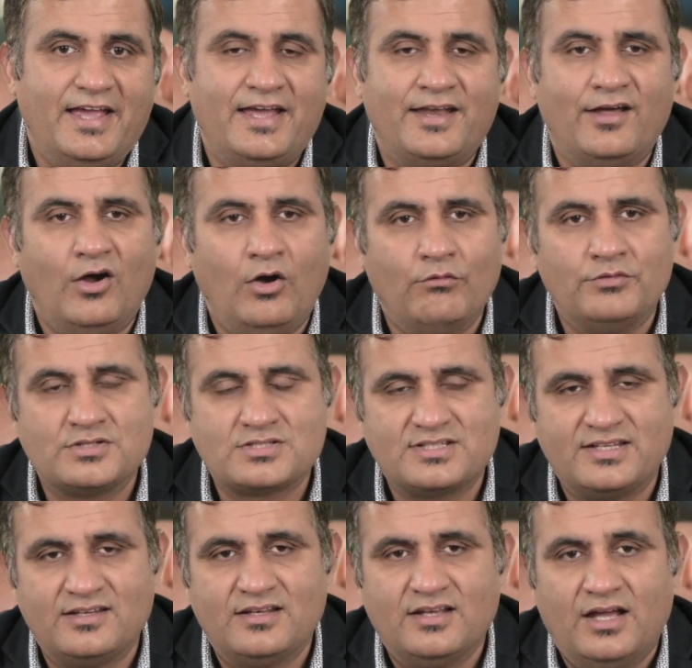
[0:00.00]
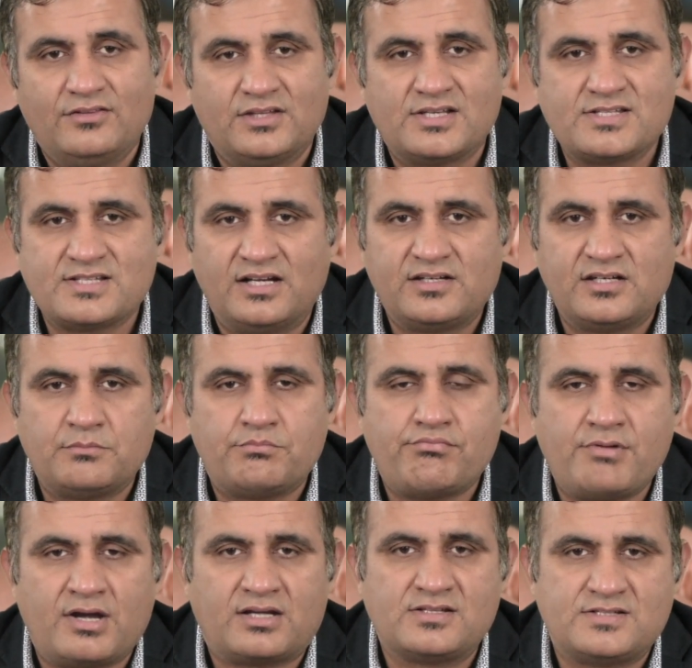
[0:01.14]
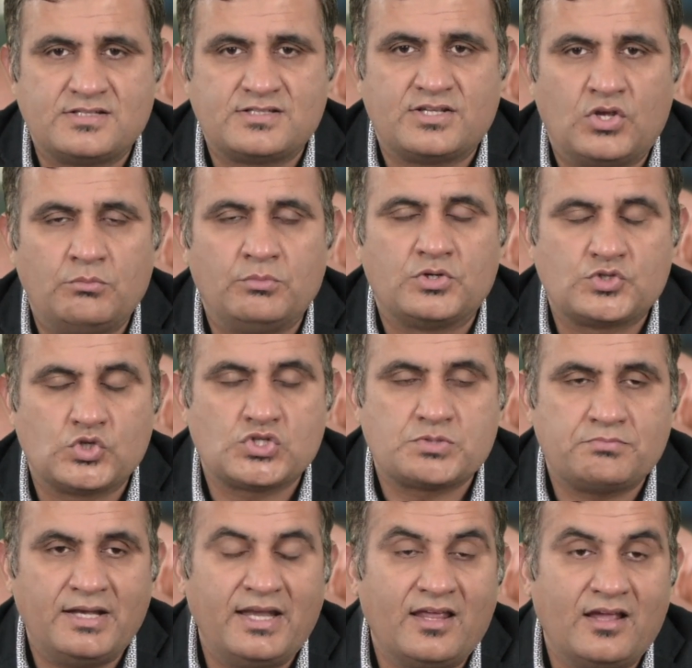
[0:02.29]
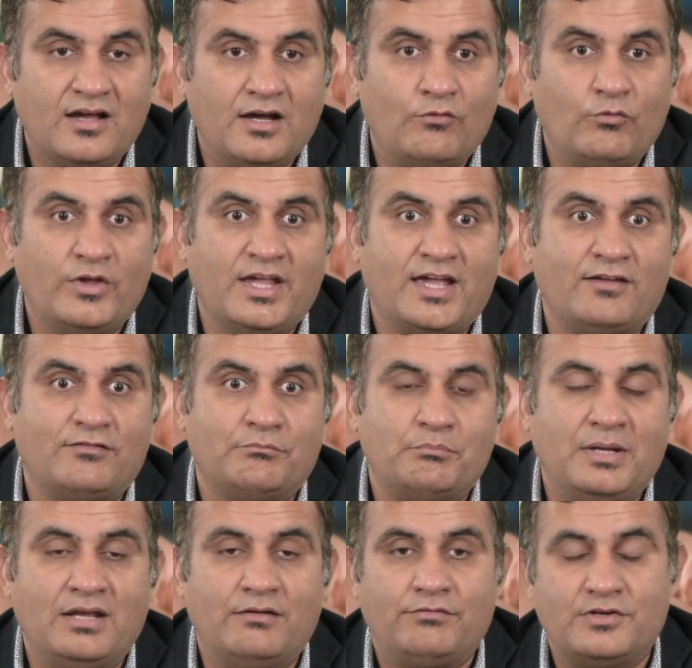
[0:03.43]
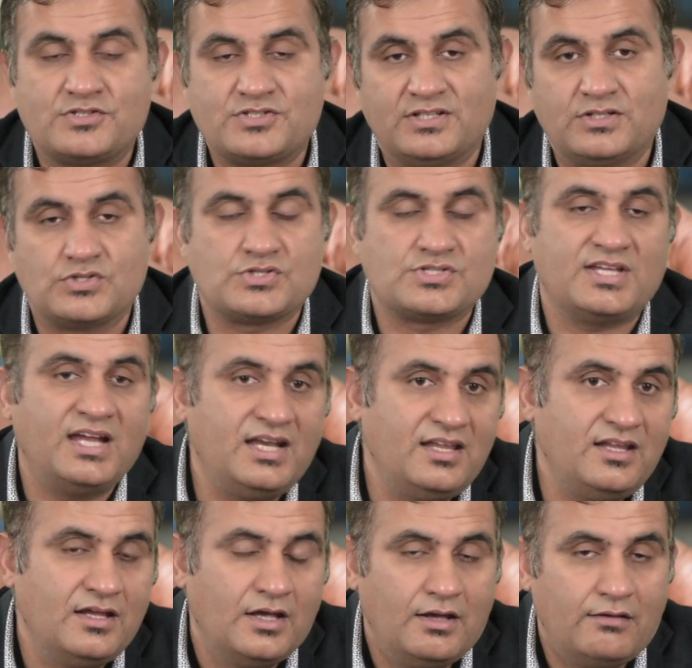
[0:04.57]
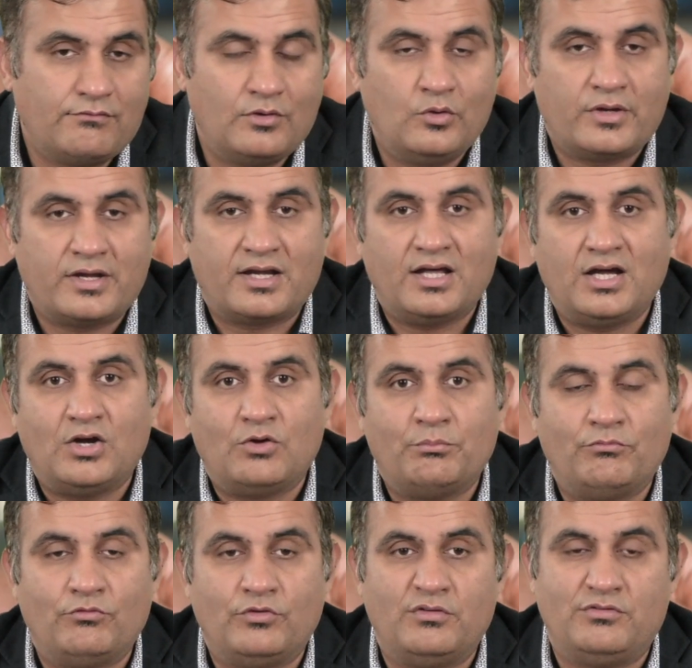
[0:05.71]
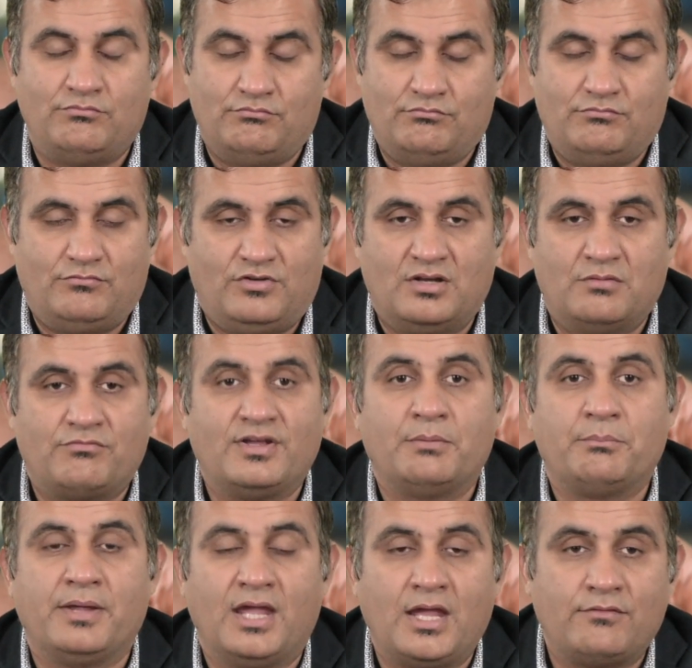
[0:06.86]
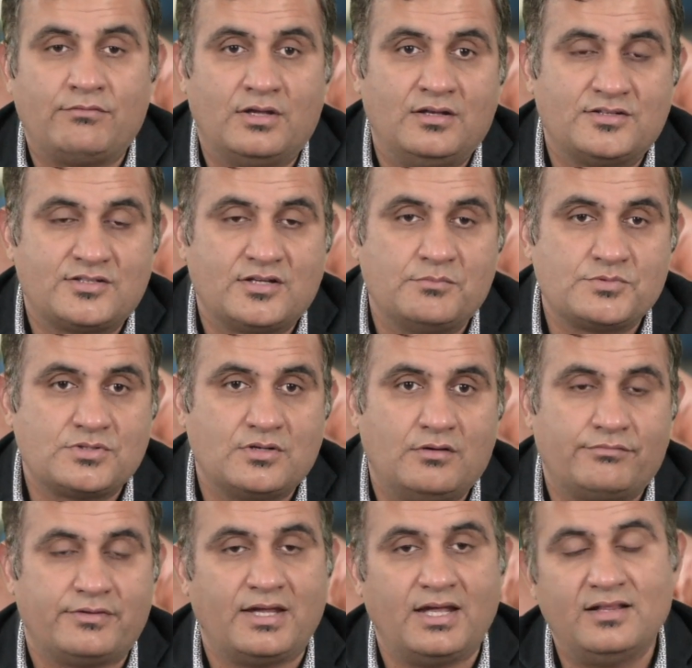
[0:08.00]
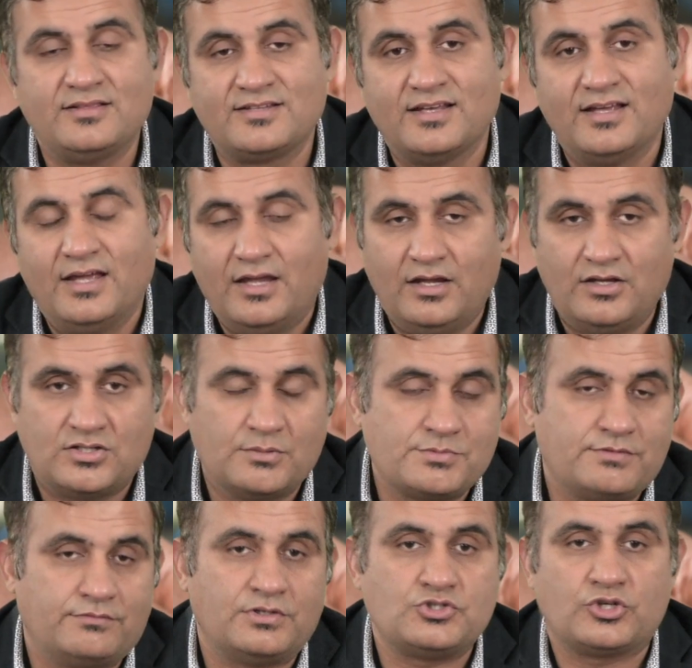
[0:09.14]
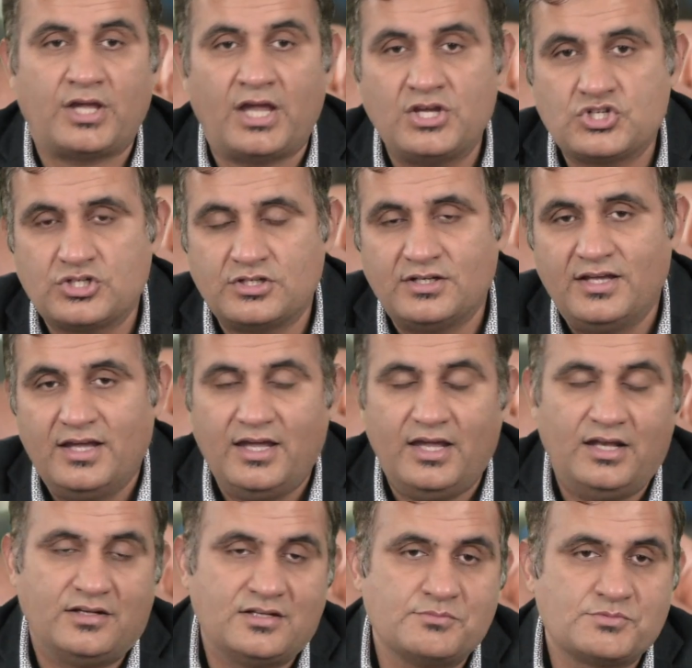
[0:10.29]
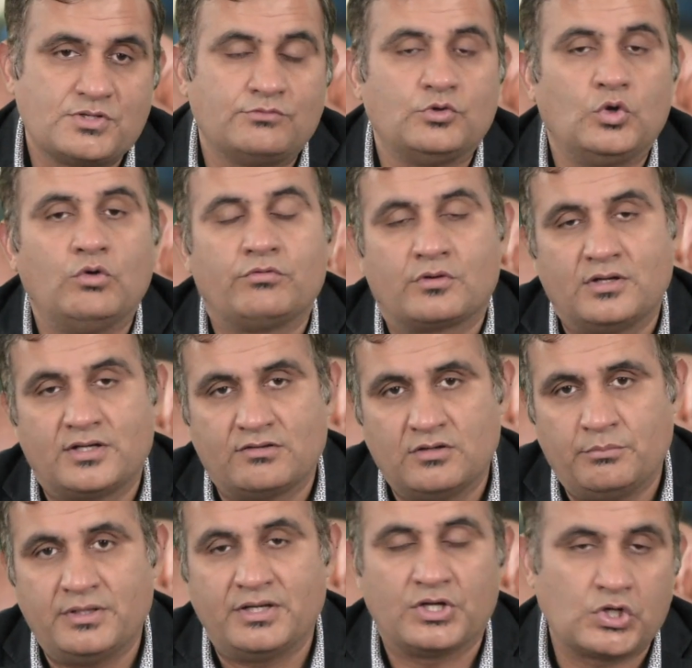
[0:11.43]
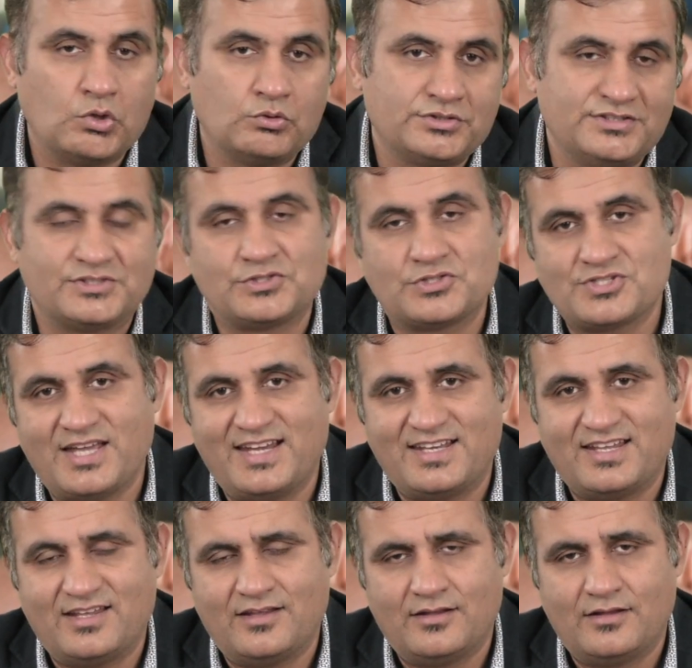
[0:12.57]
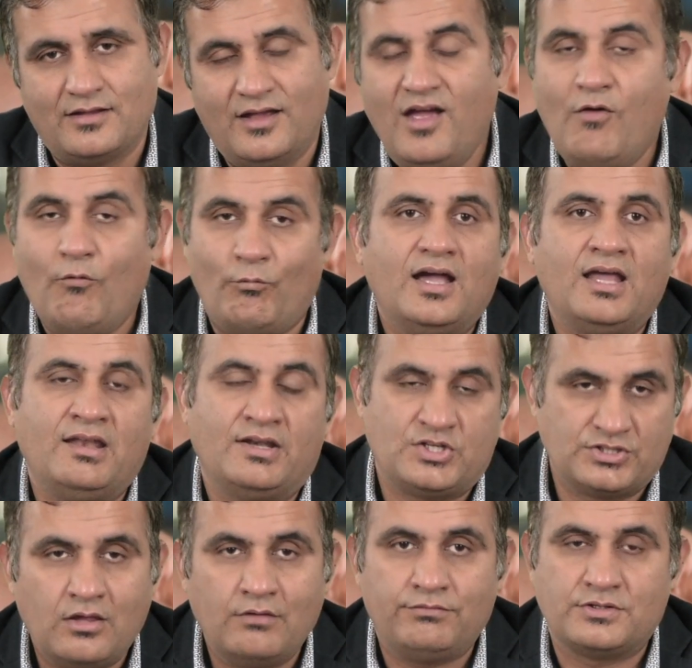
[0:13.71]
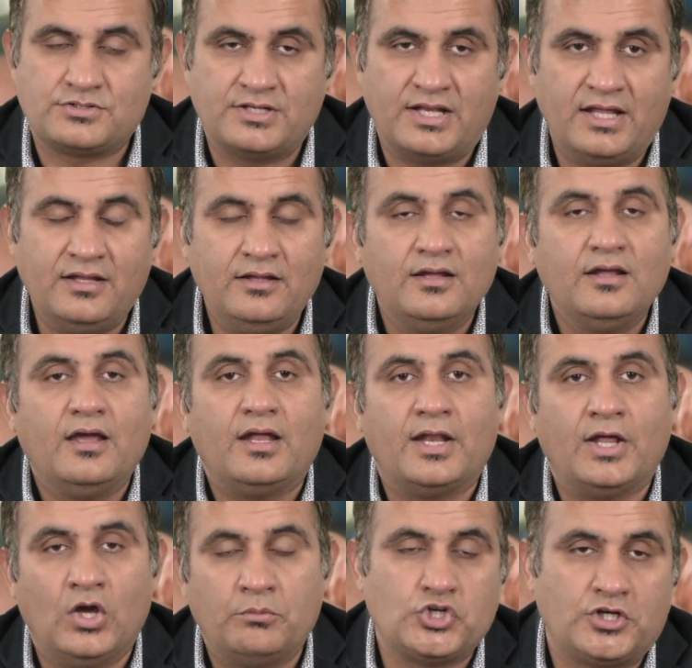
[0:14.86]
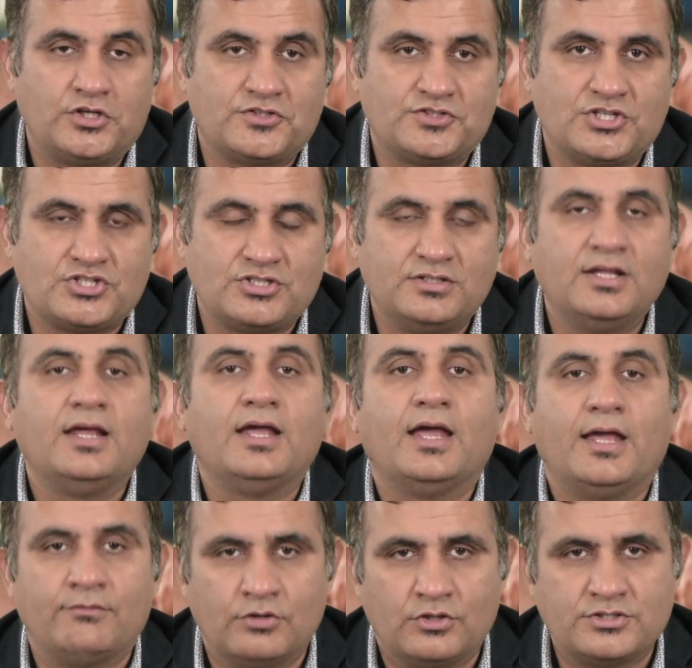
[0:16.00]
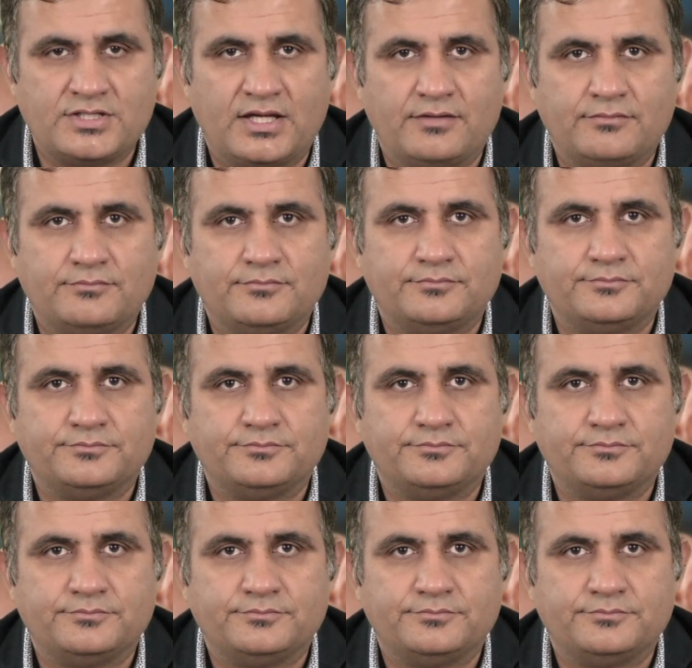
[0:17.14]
And obviously the resultant practices of human resource planning are, we have benefits in the society. We look at how we well behave in terms of health, in terms of education, and in terms of overall development and growth in the society. With this, I'd like to thank you for today, and I hope you enjoyed this session. Have a good day.